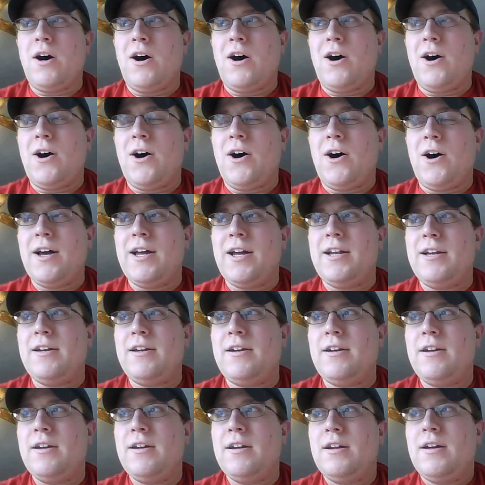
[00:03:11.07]

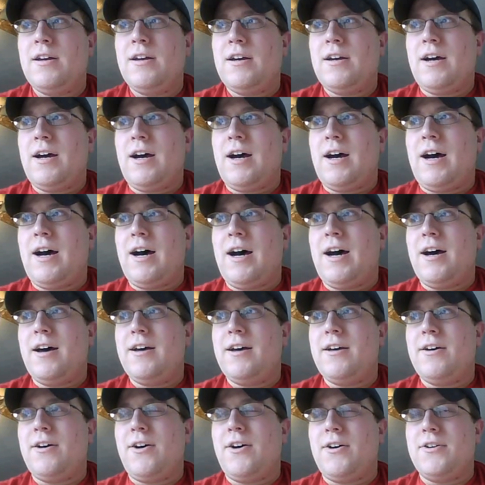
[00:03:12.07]
on
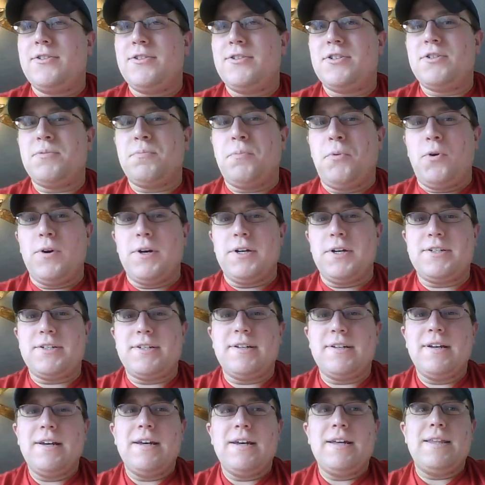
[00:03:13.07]
on
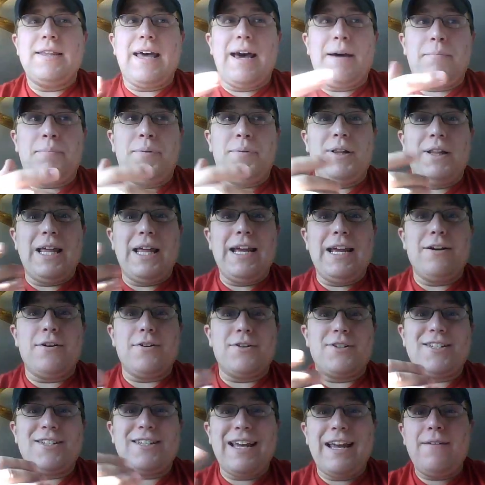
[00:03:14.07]
sports that
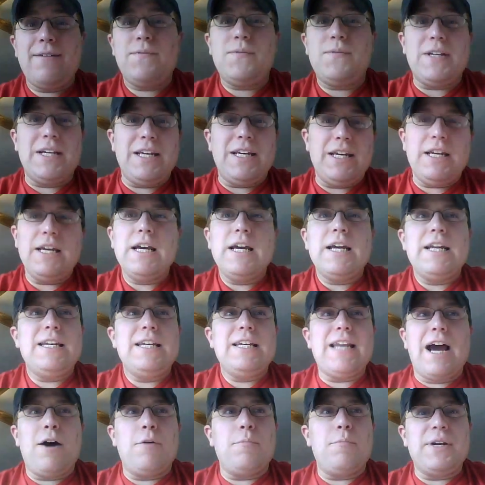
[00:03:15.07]
players' safety
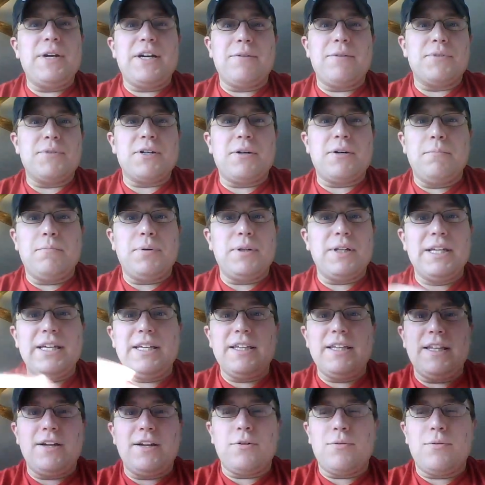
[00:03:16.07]
now becomes
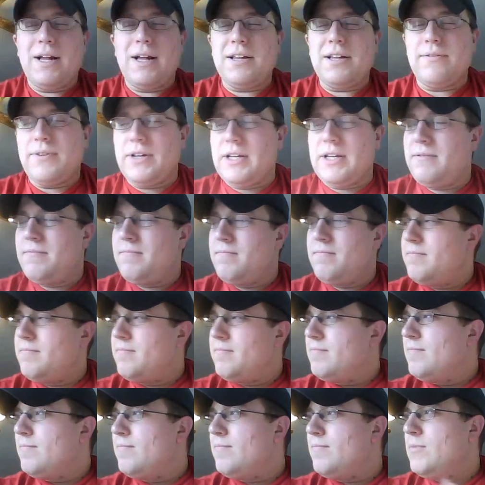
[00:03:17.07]
completely irrelevant,
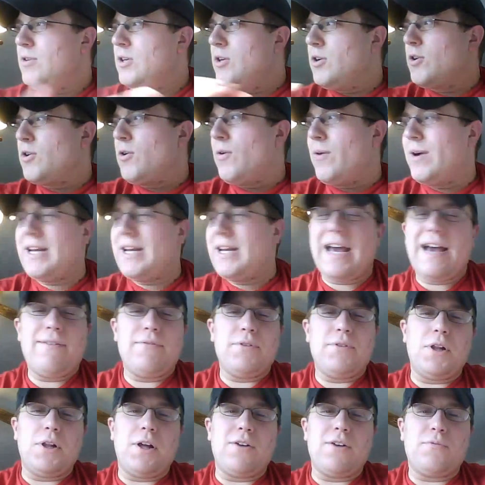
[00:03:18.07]
you're going to have
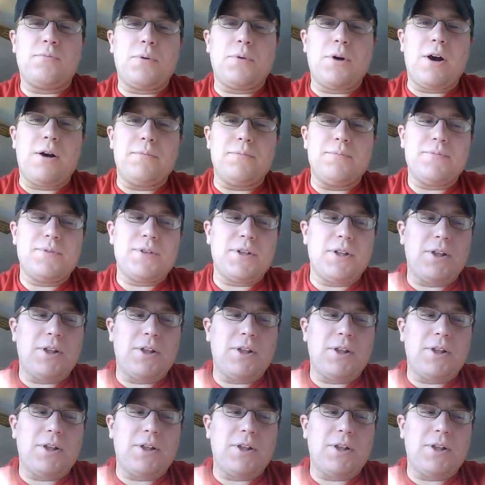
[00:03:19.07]
a lot of problems. A